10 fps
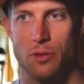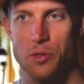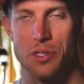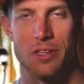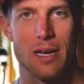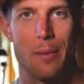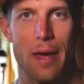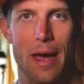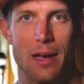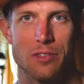using the
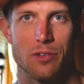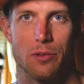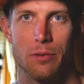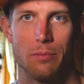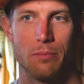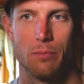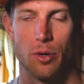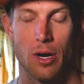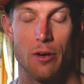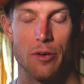time it has to
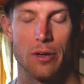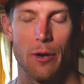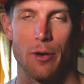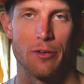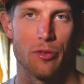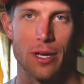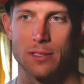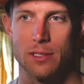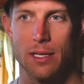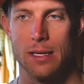recover and get ready for the
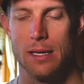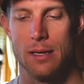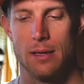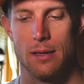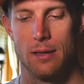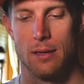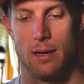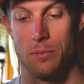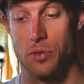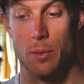next day.
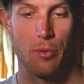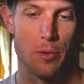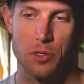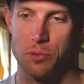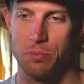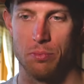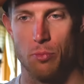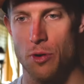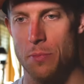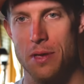So that pretty much
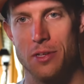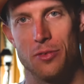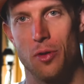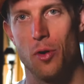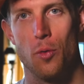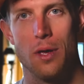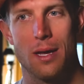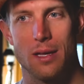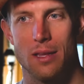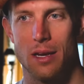repeats for the whole
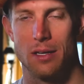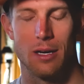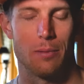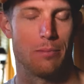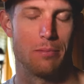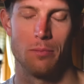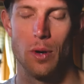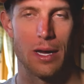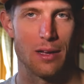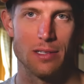week, and then come
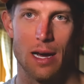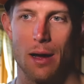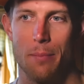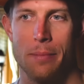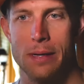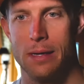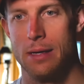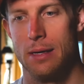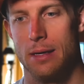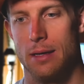weekend time,
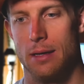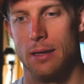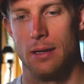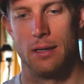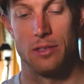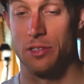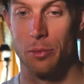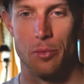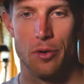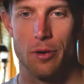the
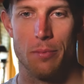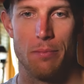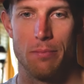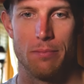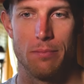similar